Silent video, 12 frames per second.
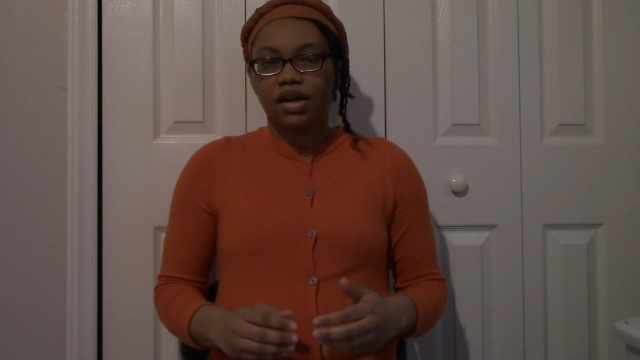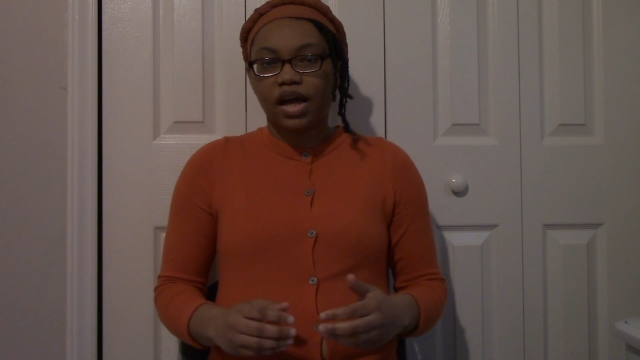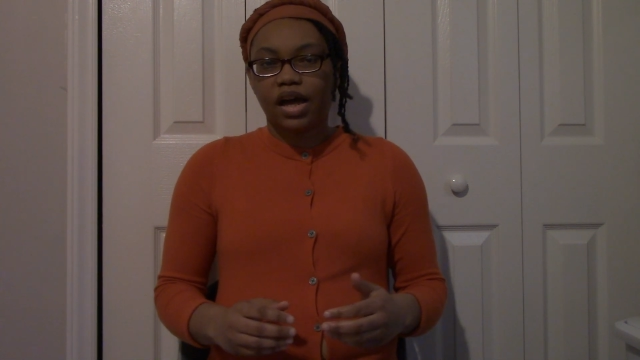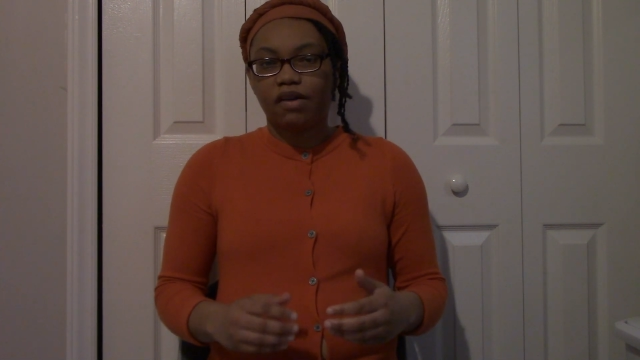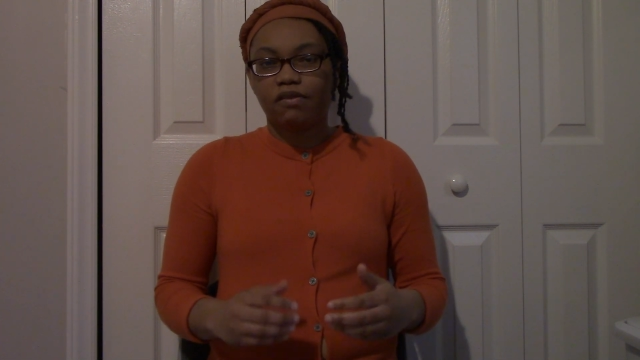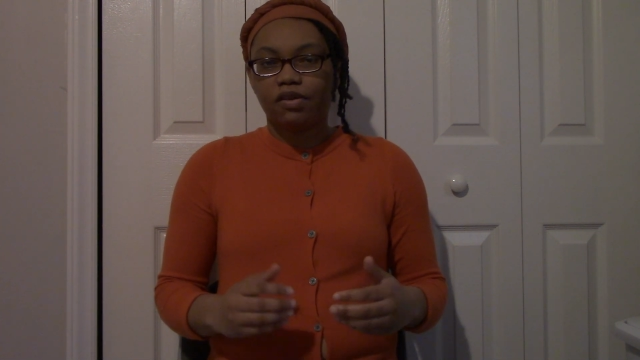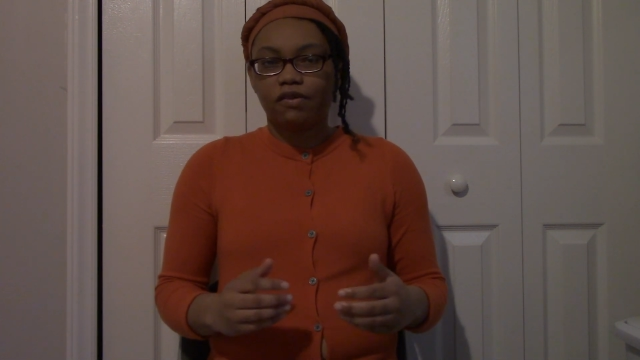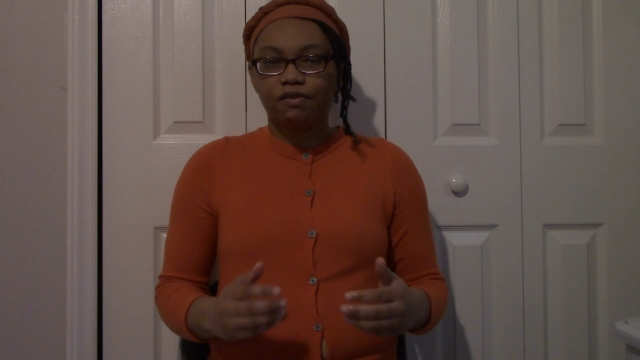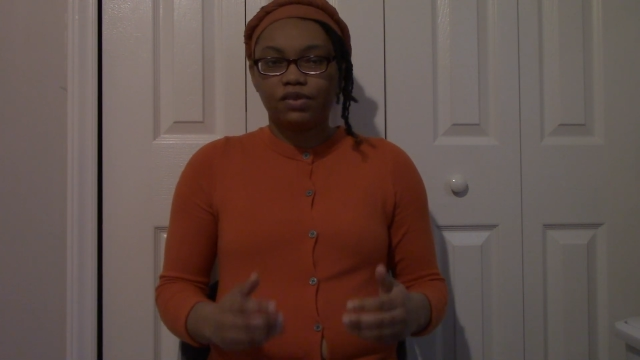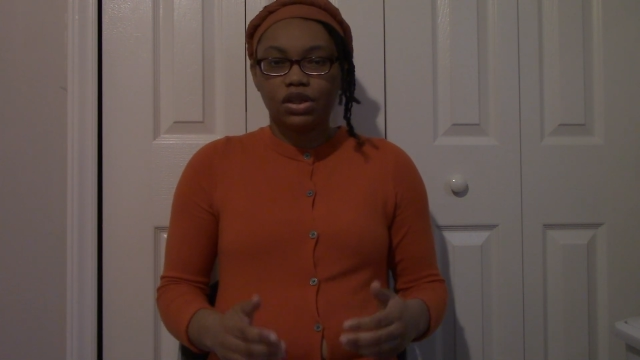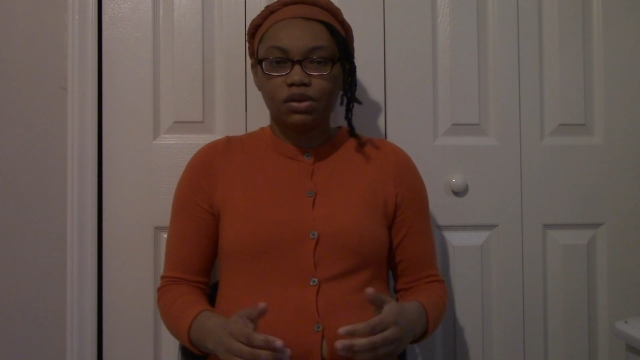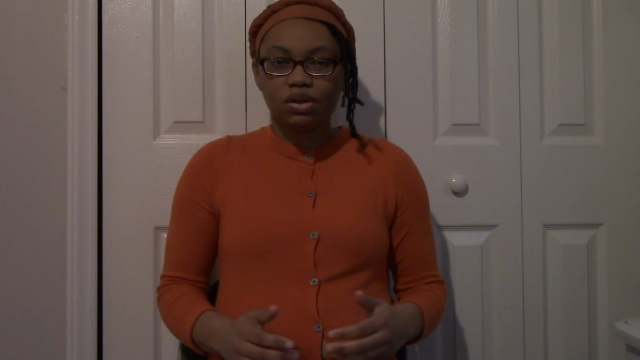have
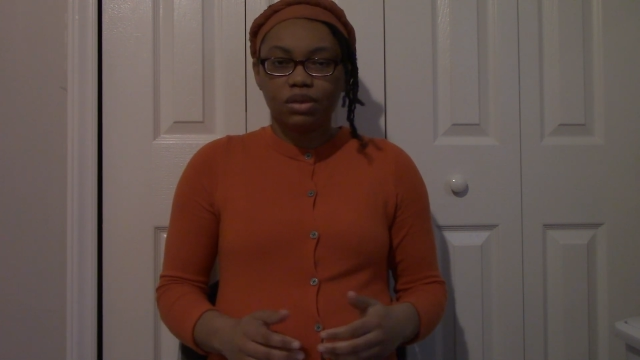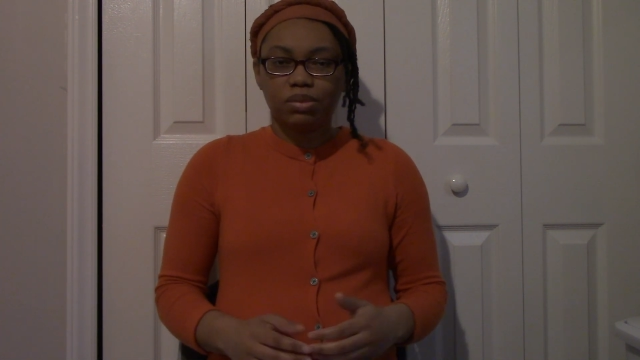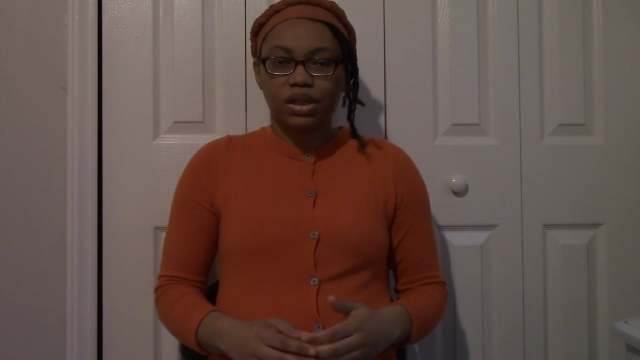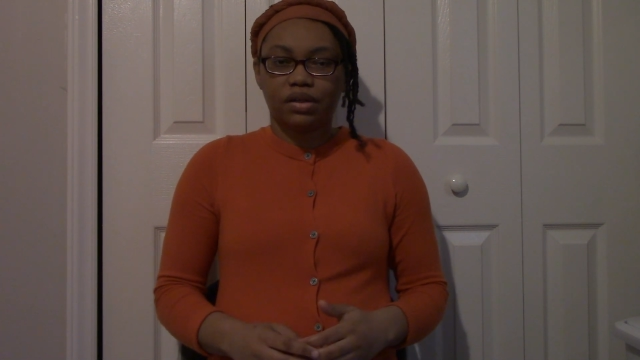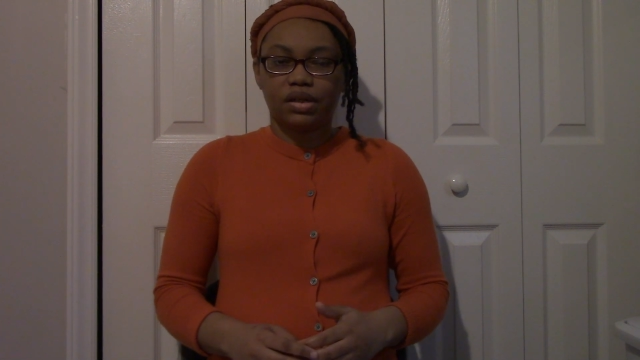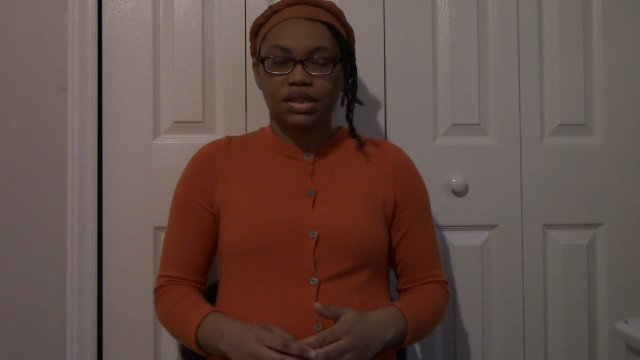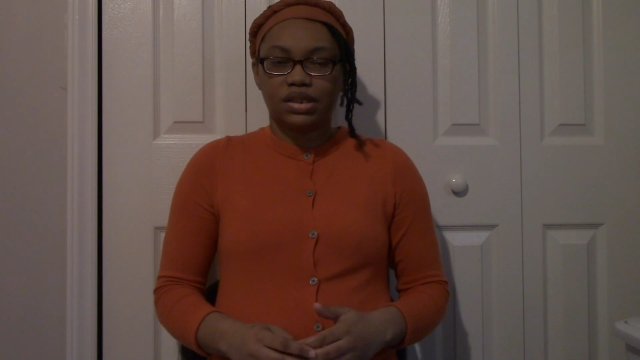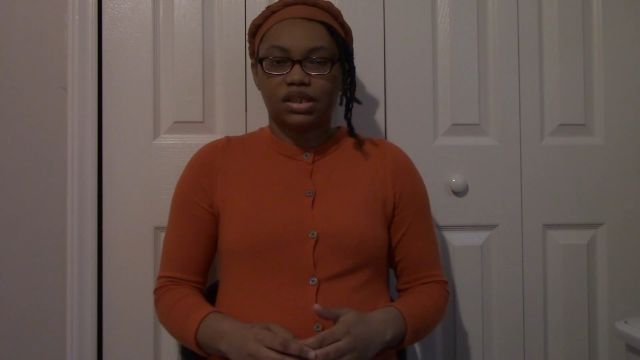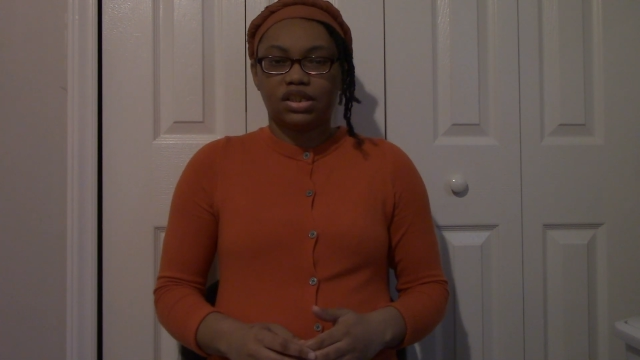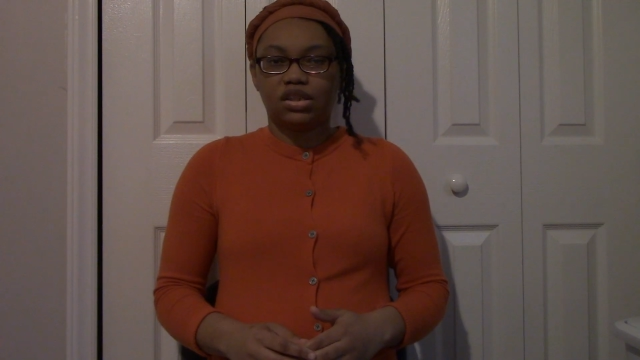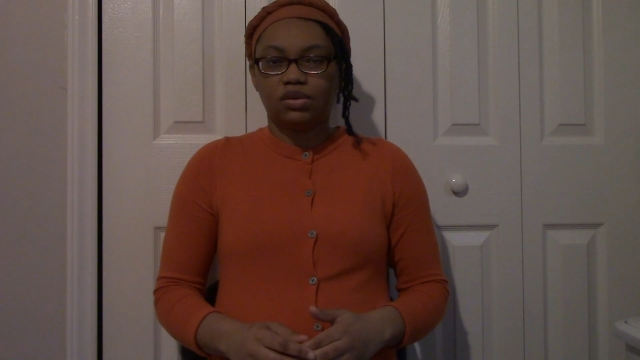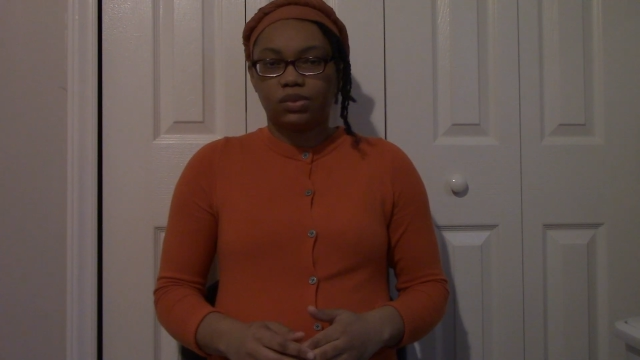few
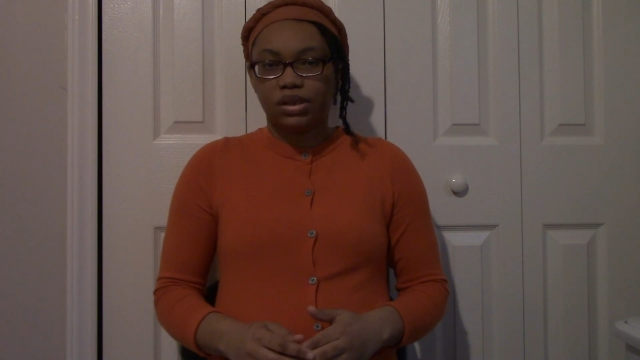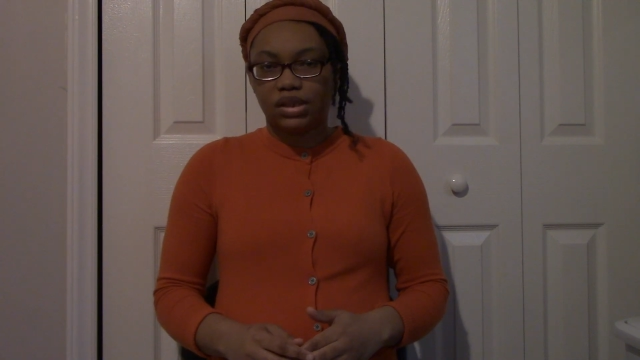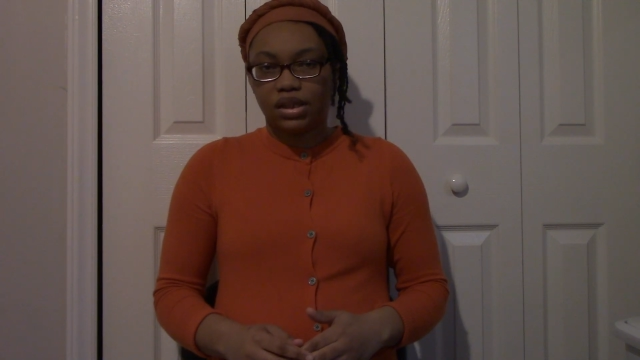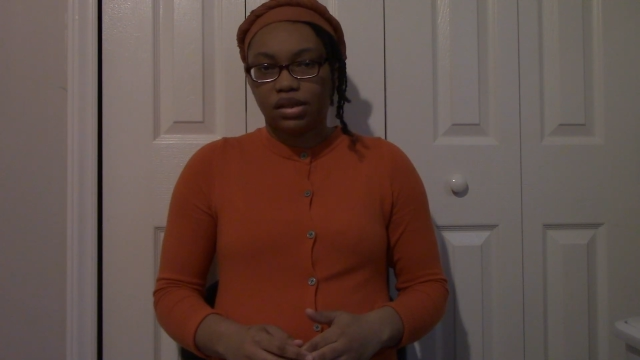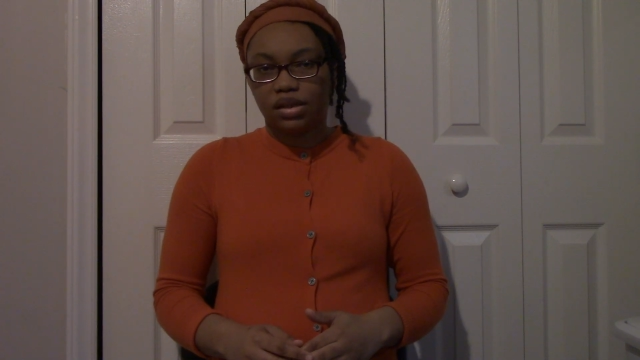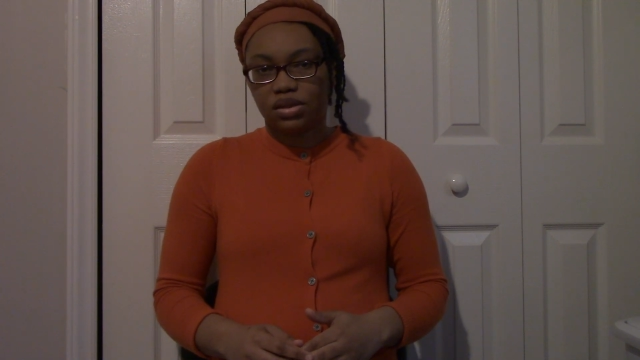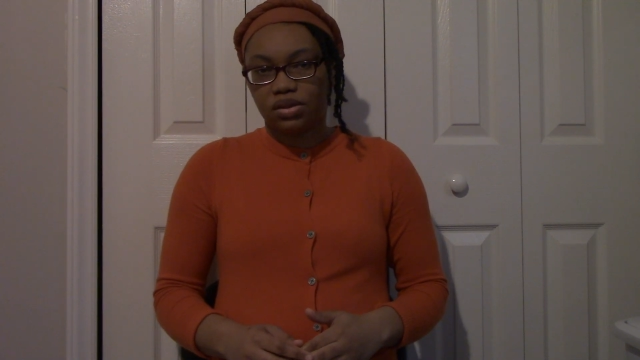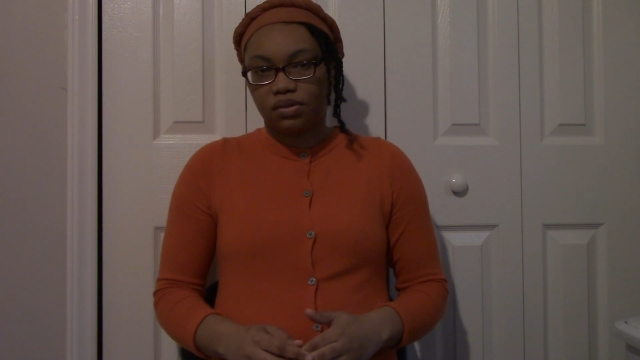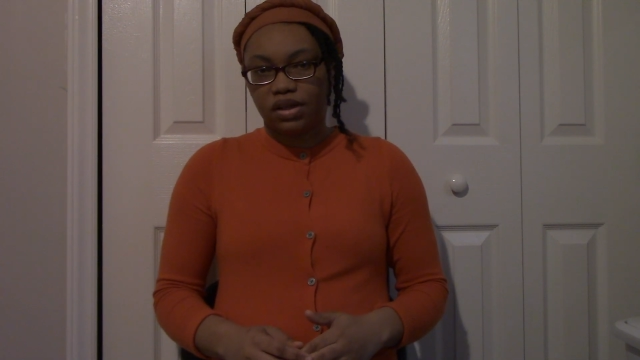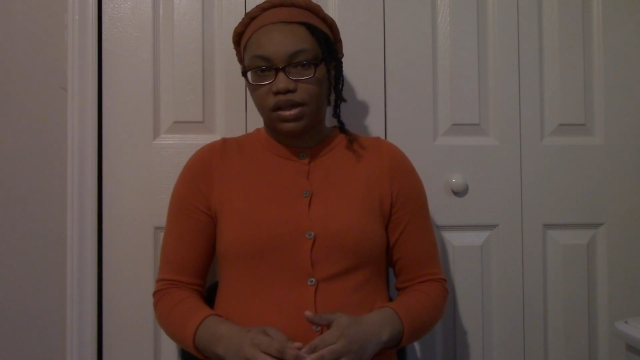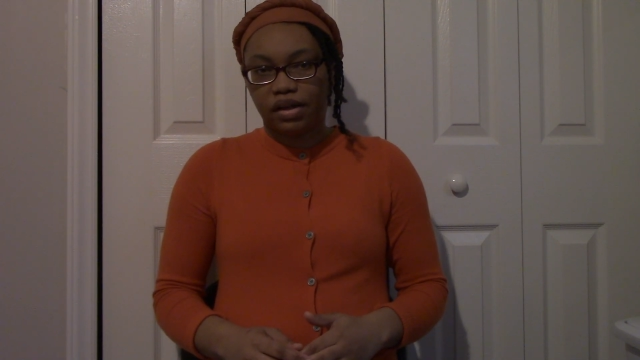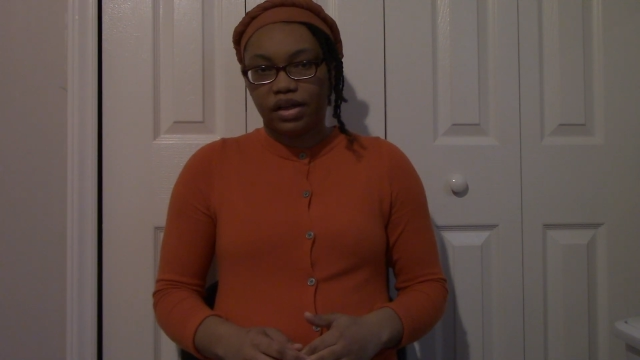appearances within the
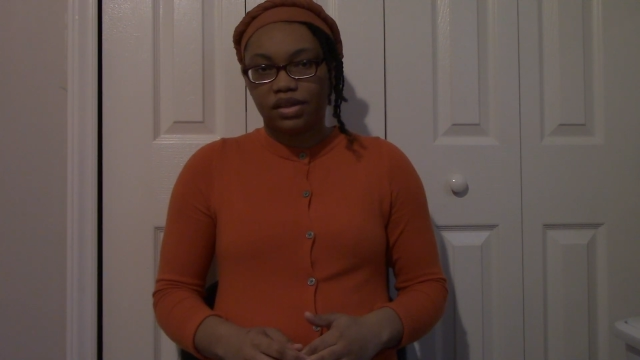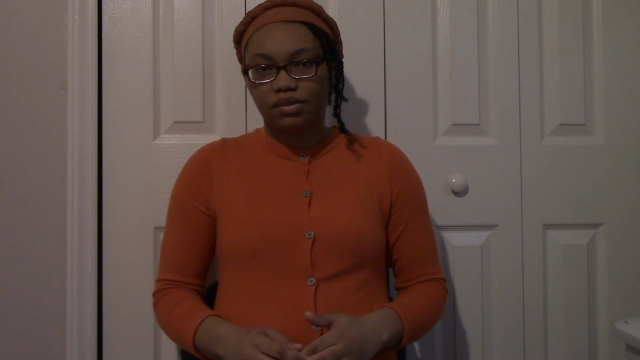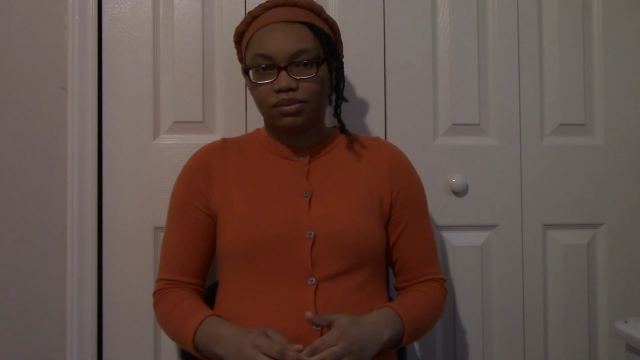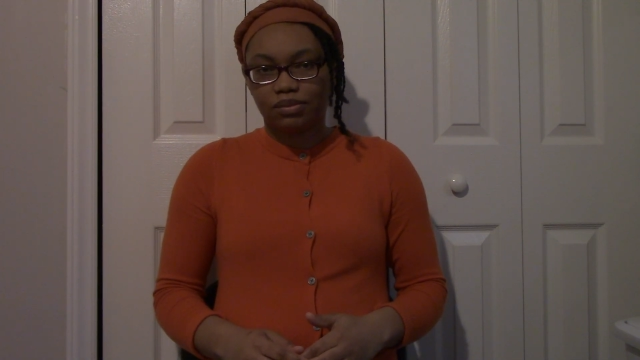storyline.